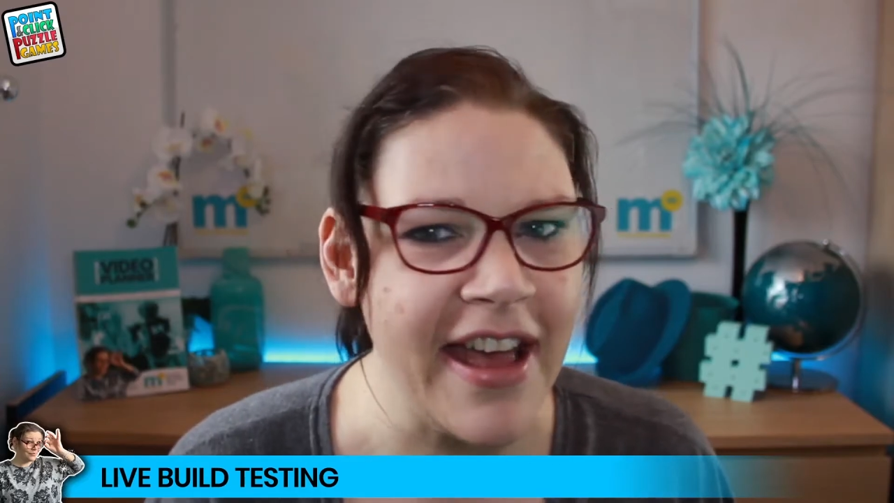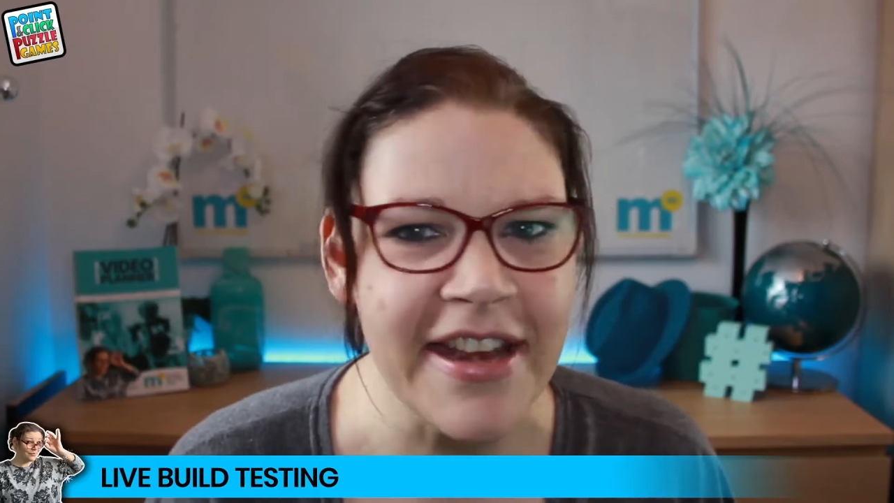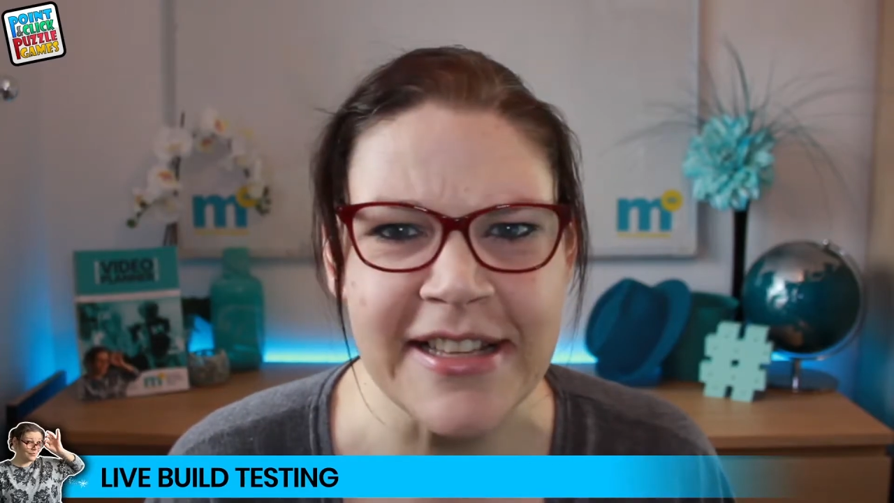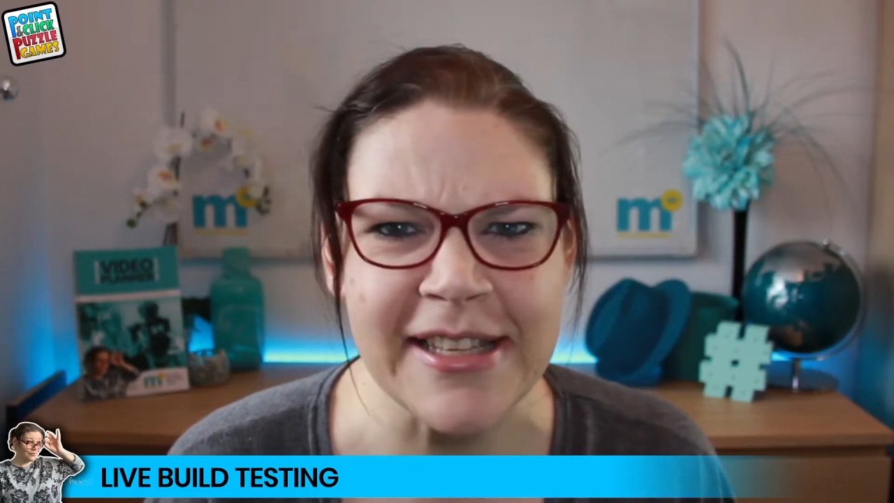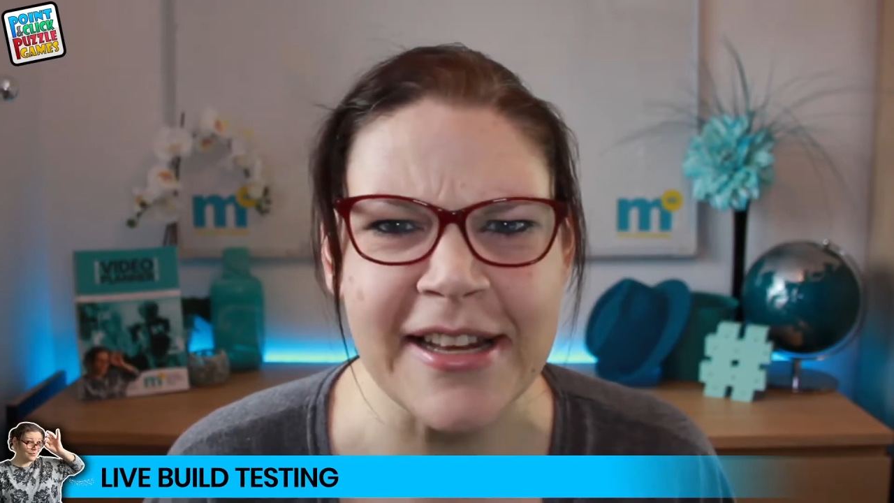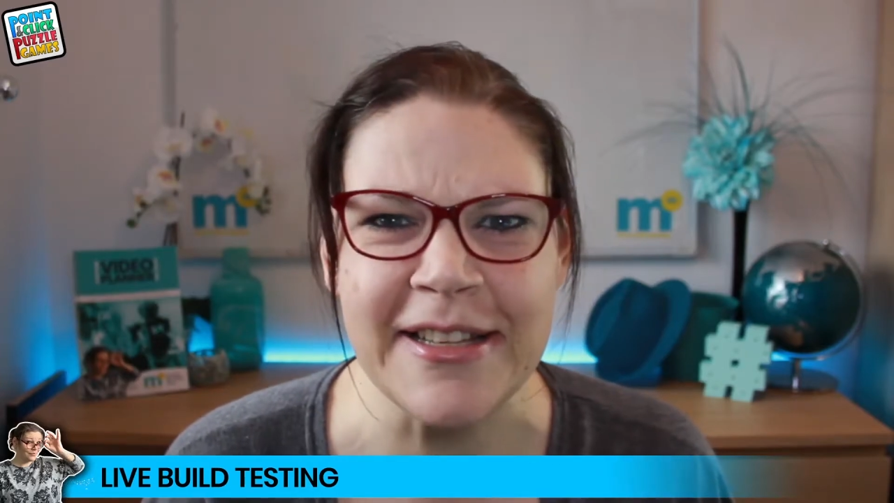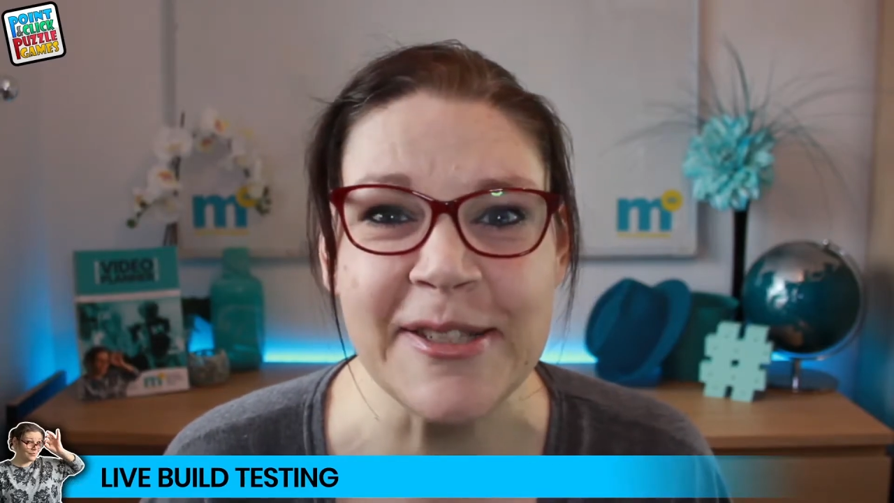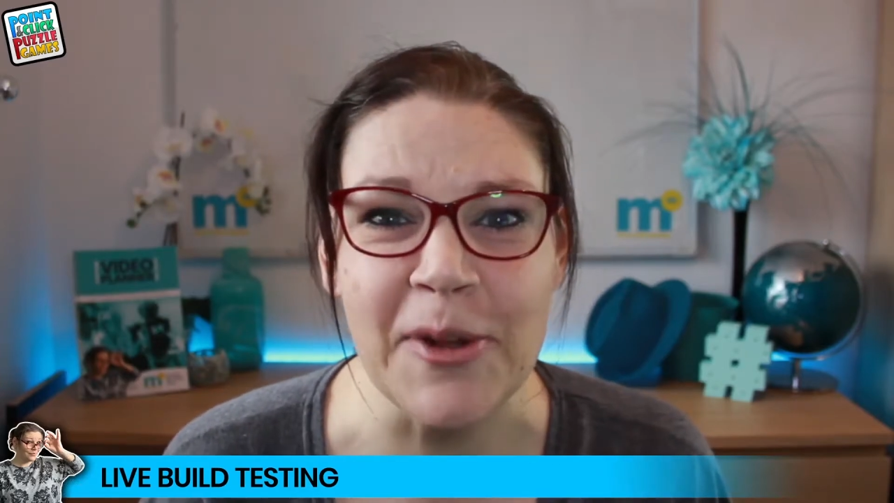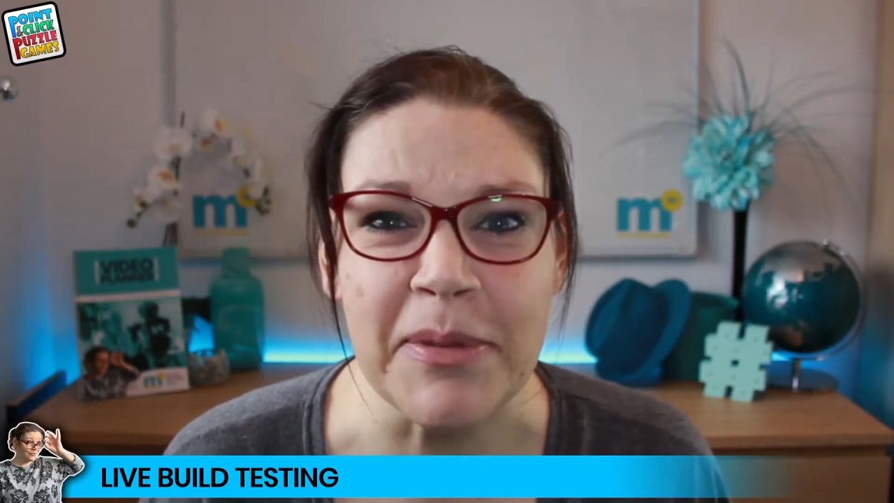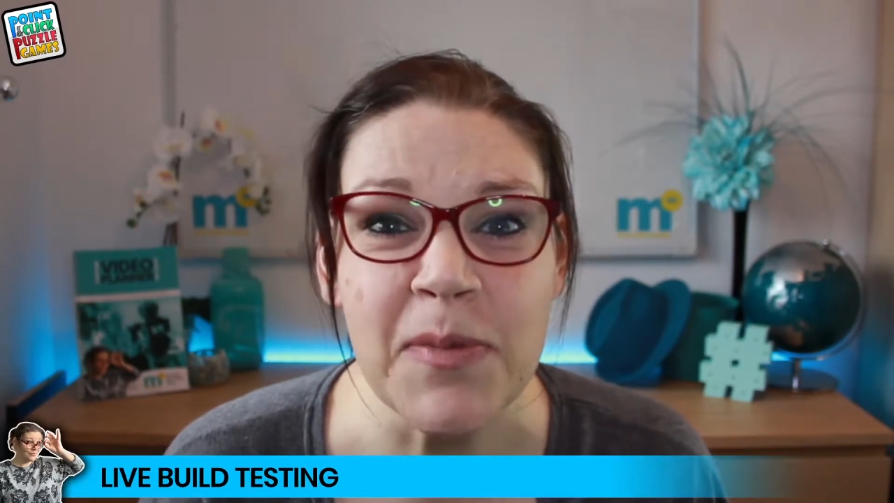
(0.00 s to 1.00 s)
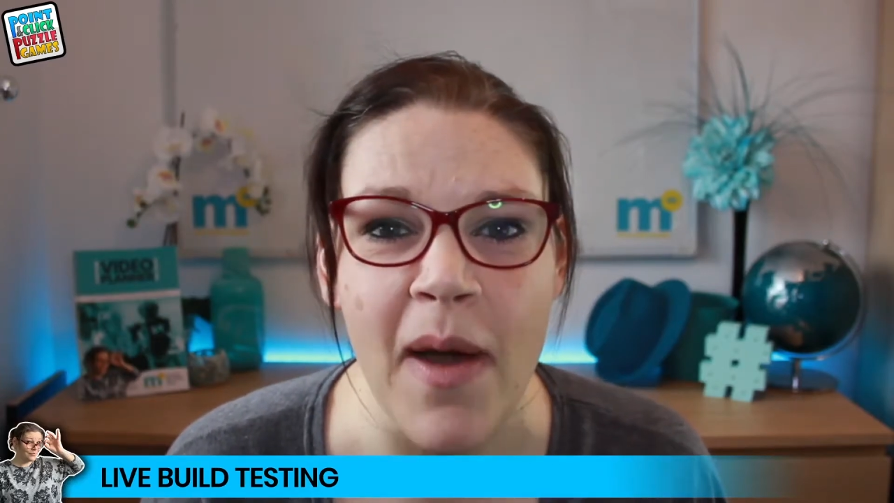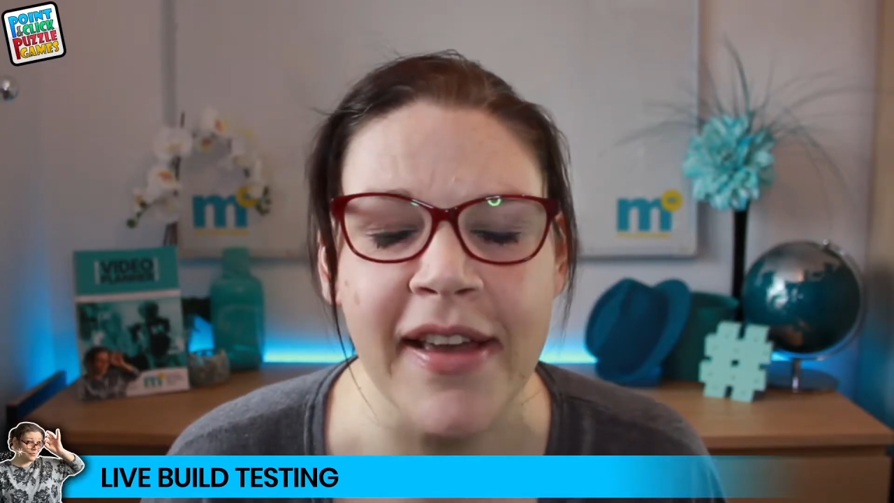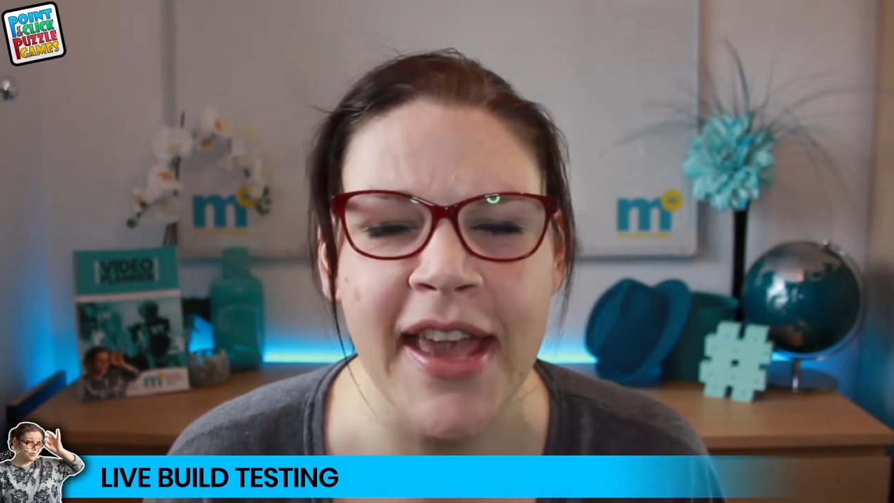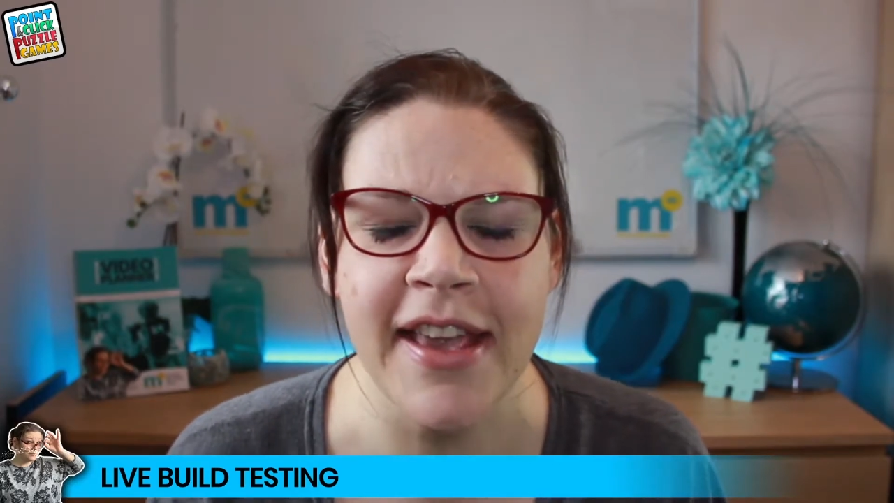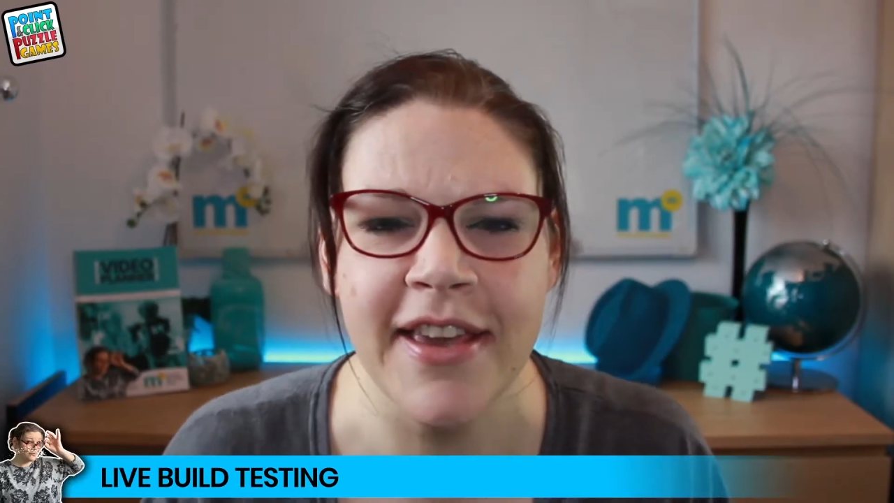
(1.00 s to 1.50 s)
and it suddenly stops working,